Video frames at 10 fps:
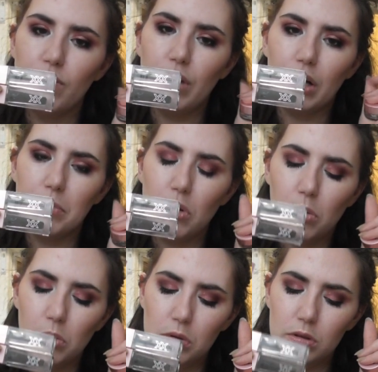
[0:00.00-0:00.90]
firm
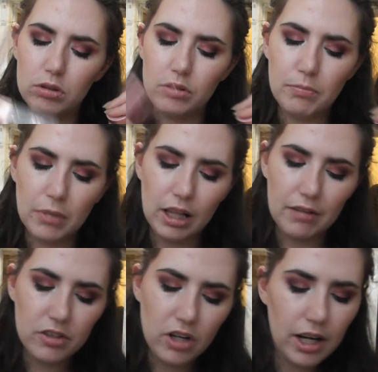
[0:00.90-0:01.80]
hold, but I'll
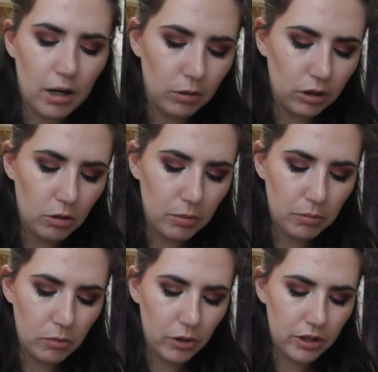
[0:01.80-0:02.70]
have to try it out a little bit
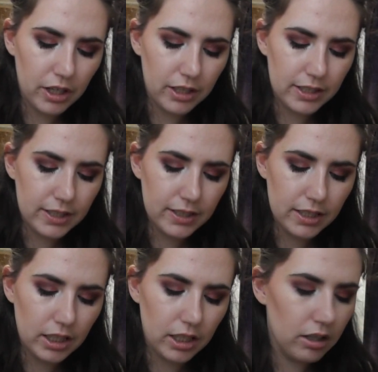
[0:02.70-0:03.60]
more and
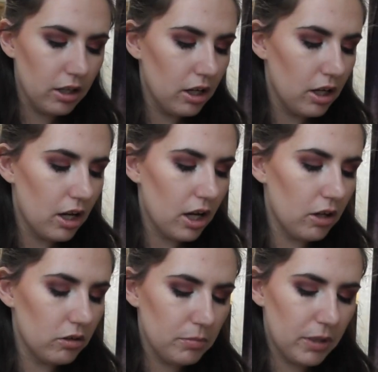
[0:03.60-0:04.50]
see. I
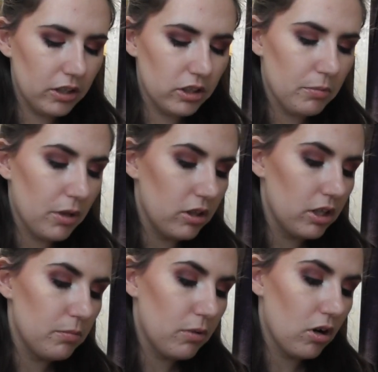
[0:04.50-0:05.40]
also picked up
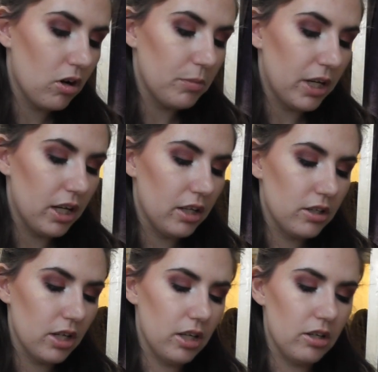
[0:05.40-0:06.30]
the pomade
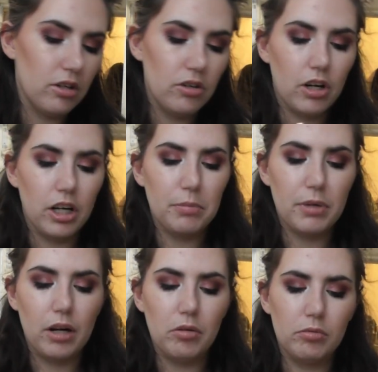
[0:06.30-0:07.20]
in dark
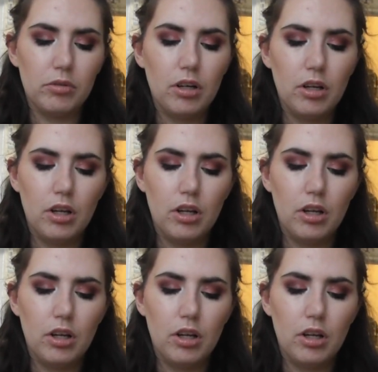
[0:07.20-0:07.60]
brown.